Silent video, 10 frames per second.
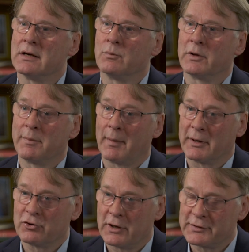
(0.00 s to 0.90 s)
will the
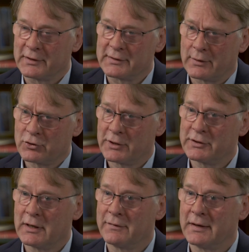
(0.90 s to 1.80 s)
public trust this? They'll
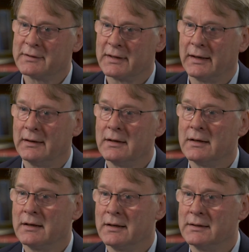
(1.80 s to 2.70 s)
trust it if they see
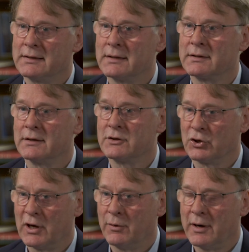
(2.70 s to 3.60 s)
consistent
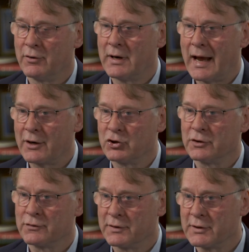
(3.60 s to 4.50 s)
and coherent
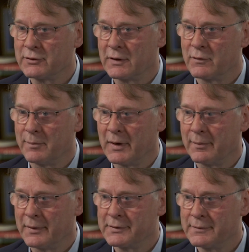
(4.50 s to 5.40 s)
actions resulting from
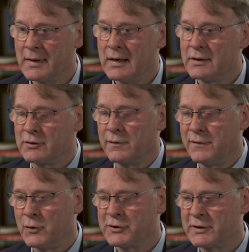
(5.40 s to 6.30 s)
purpose. So
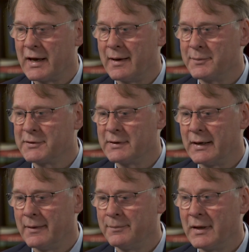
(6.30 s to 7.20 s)
4 steps.
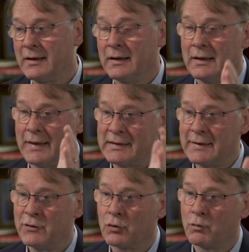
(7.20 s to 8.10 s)
That's
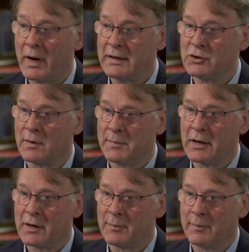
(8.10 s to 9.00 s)
if you're ready to
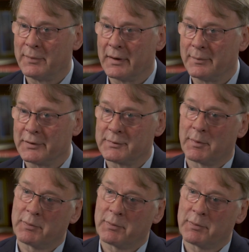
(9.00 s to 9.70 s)
embark upon purpose. But